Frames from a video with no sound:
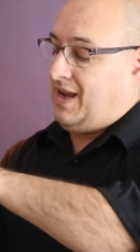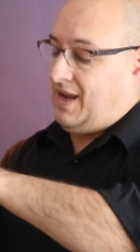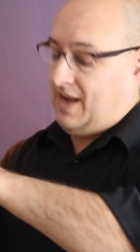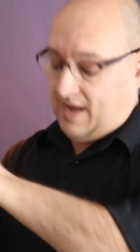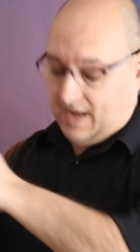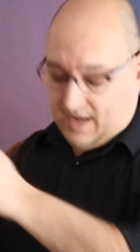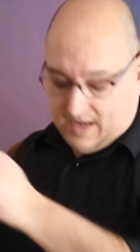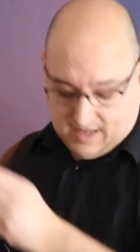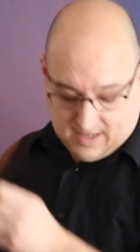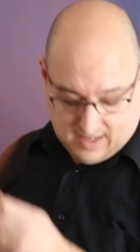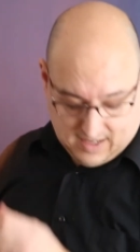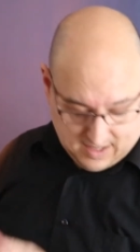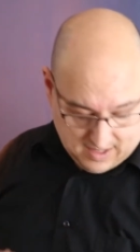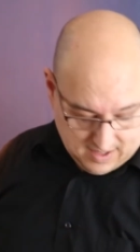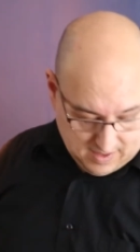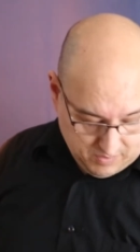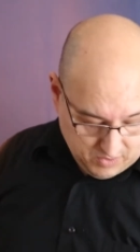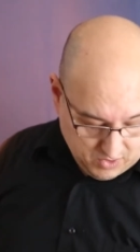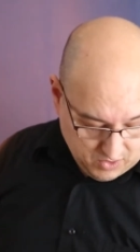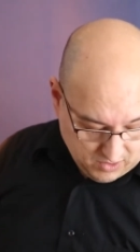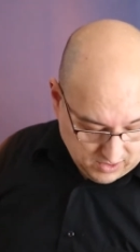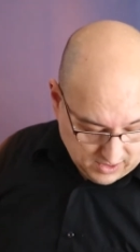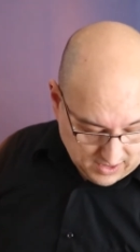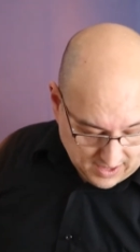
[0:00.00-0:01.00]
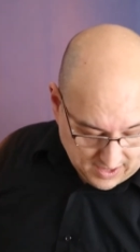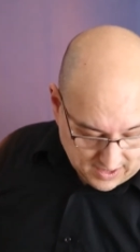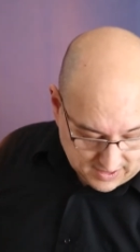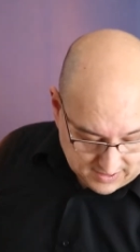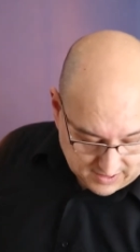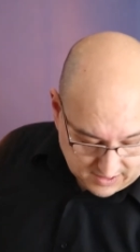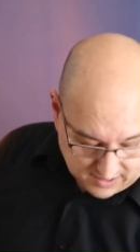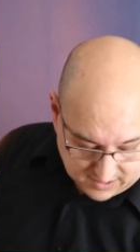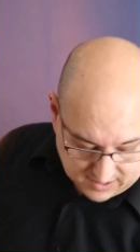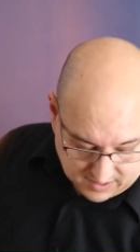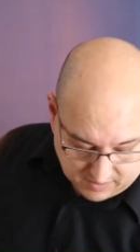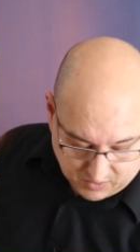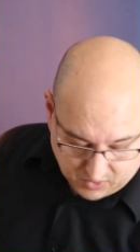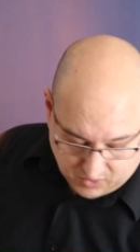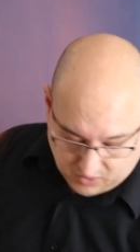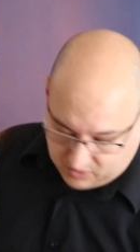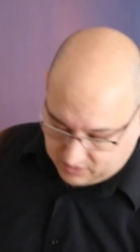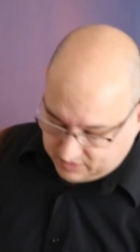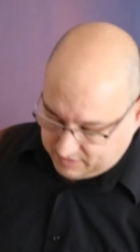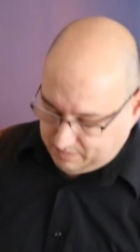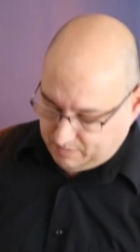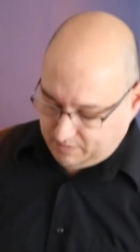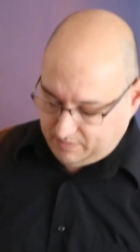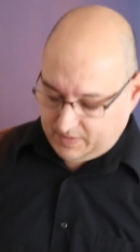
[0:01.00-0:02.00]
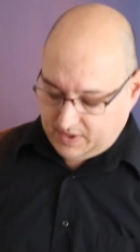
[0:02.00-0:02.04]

And I'm utilizing some old